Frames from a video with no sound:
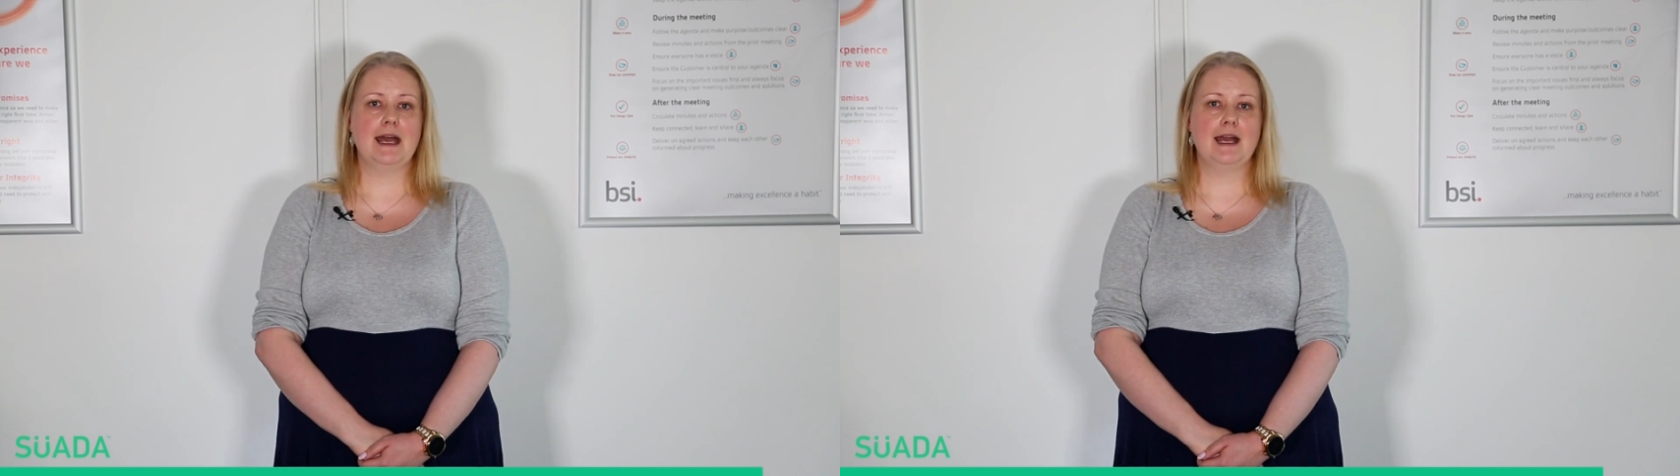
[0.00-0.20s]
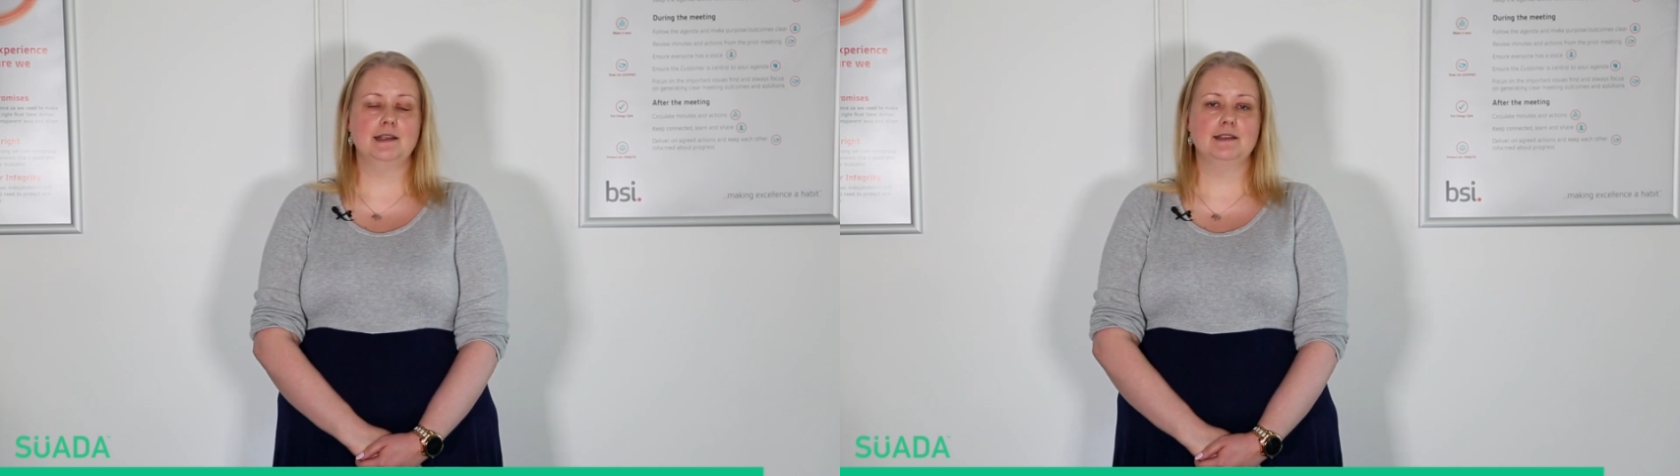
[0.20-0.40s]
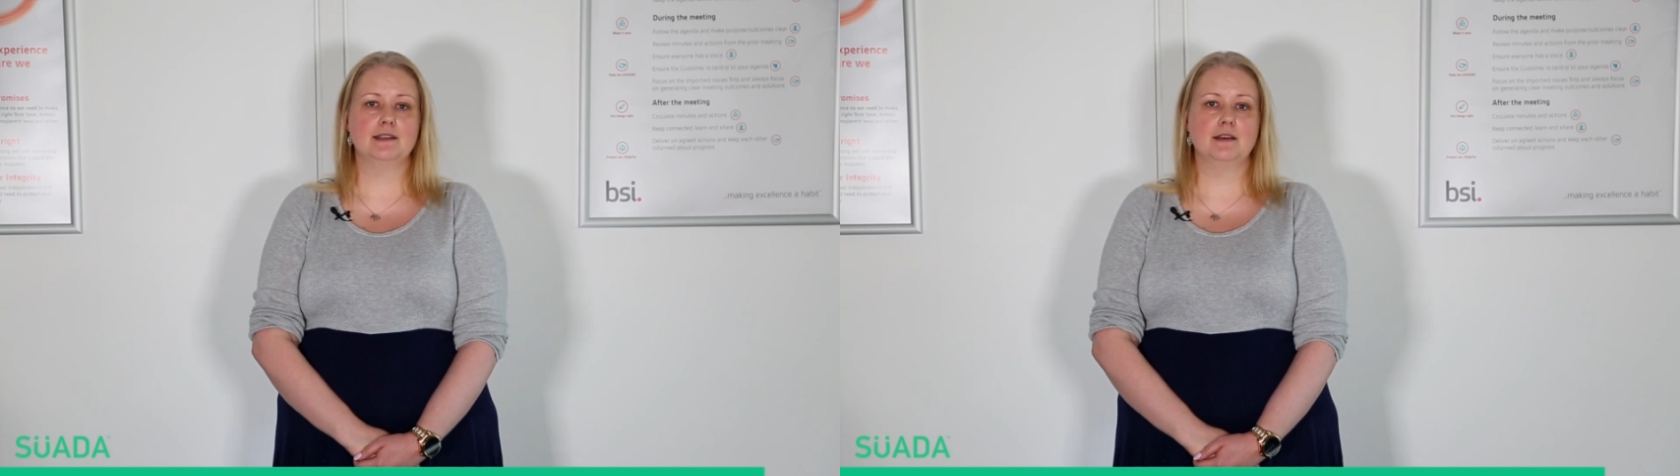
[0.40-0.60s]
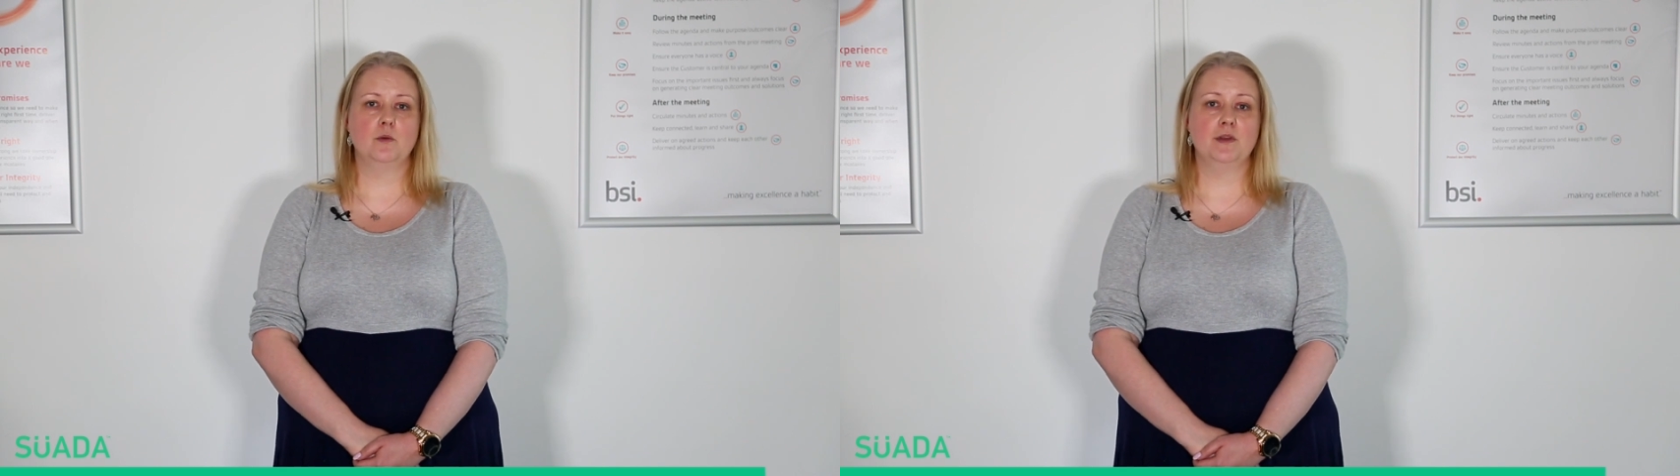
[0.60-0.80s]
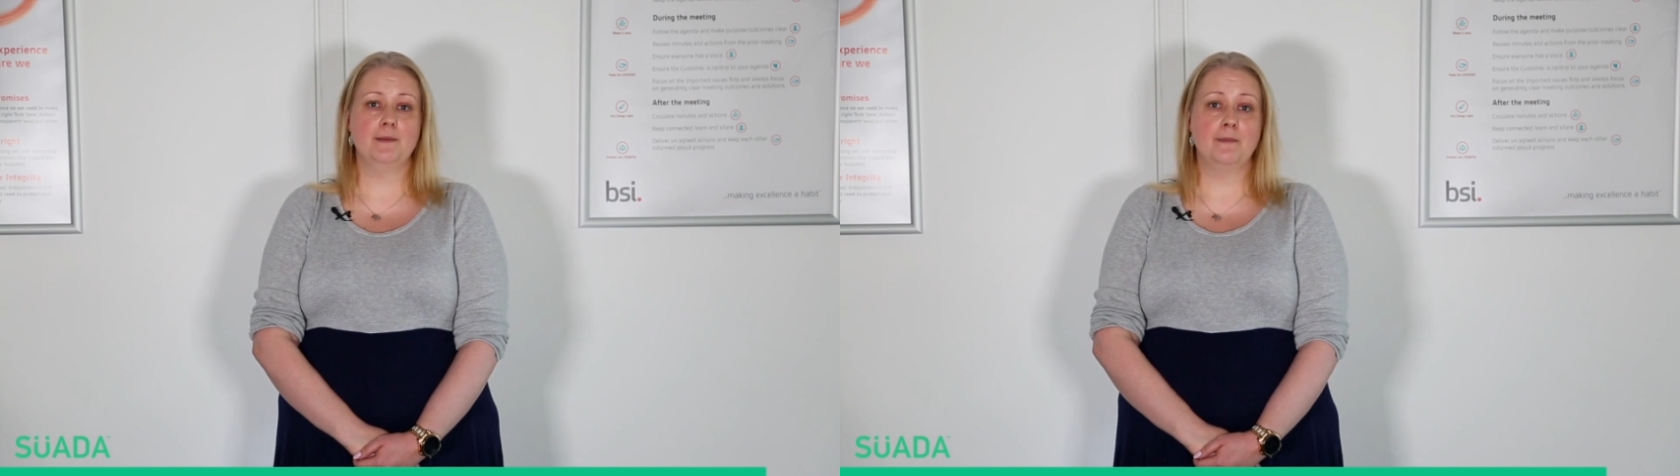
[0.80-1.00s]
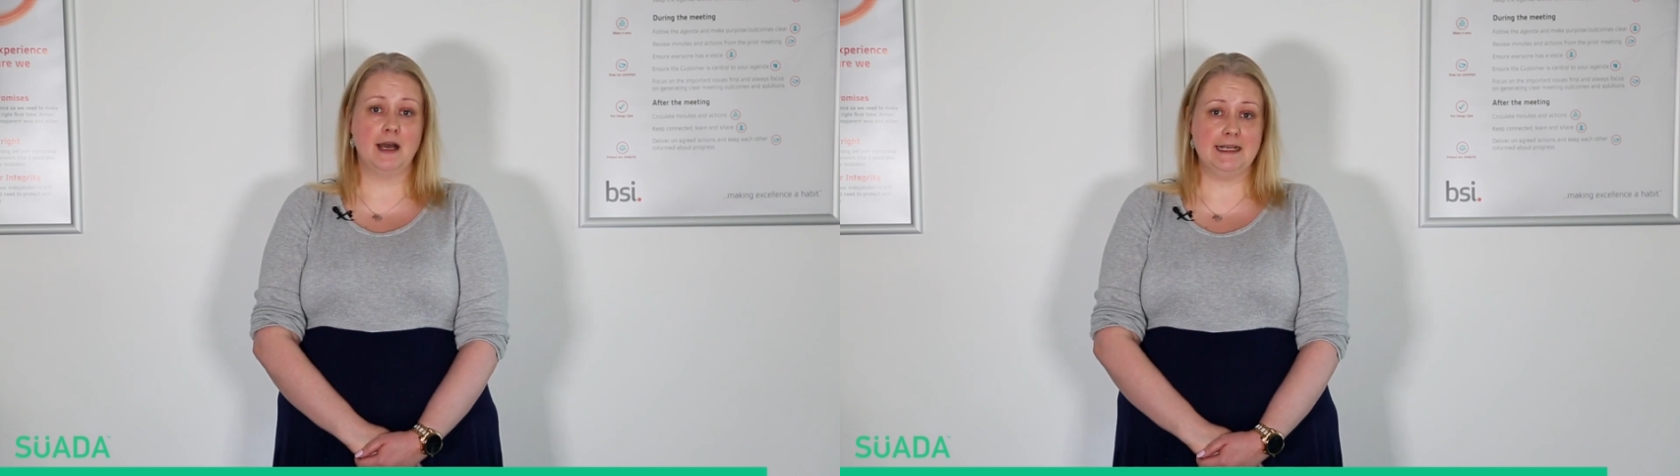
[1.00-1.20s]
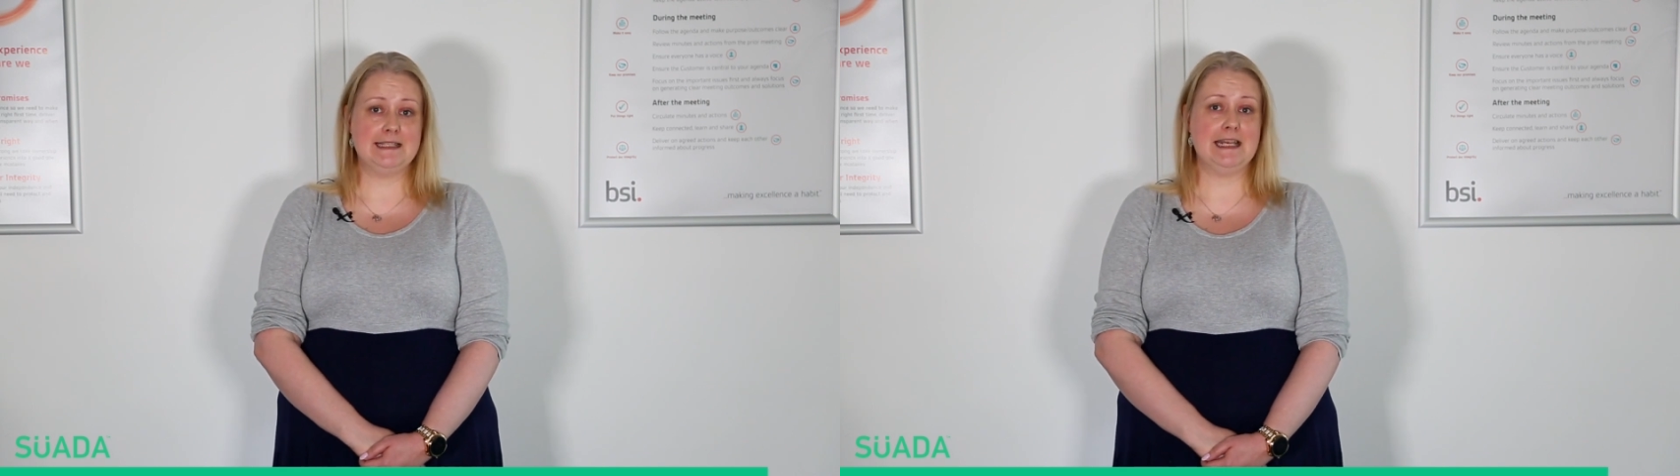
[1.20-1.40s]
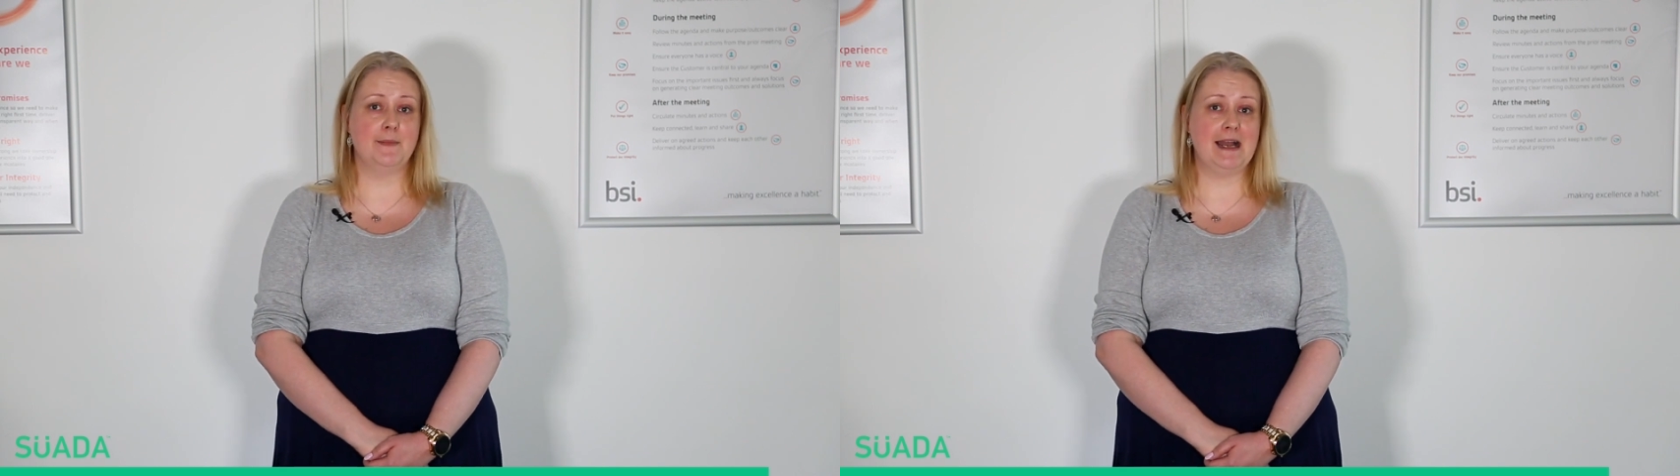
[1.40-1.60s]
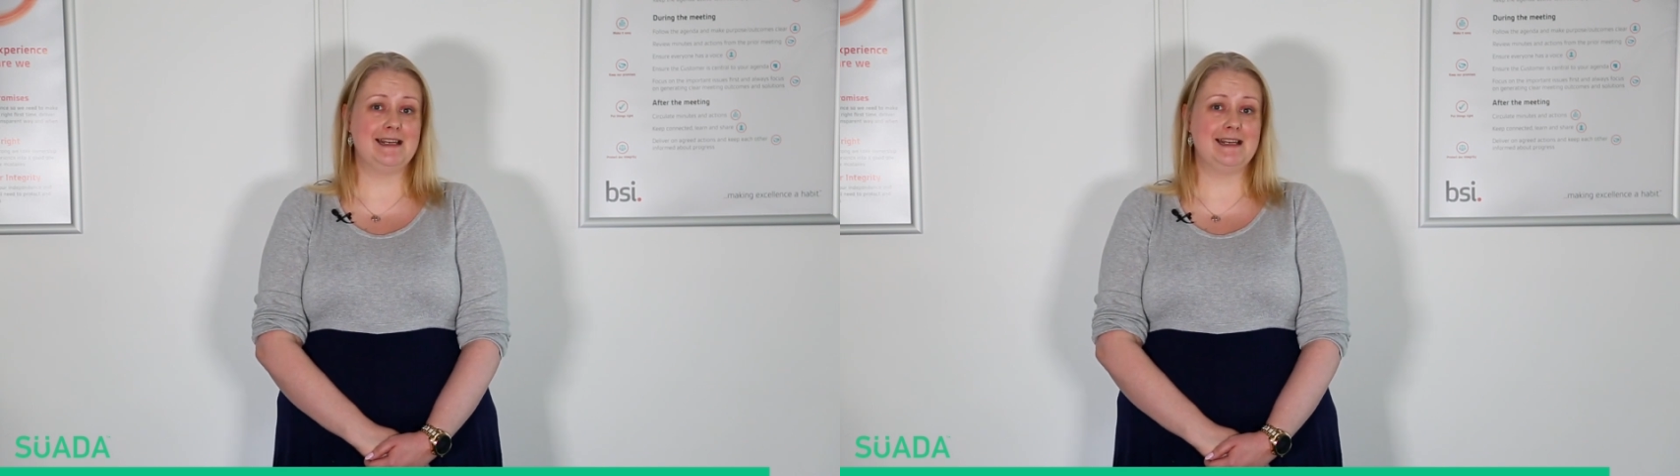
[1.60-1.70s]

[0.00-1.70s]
and within my team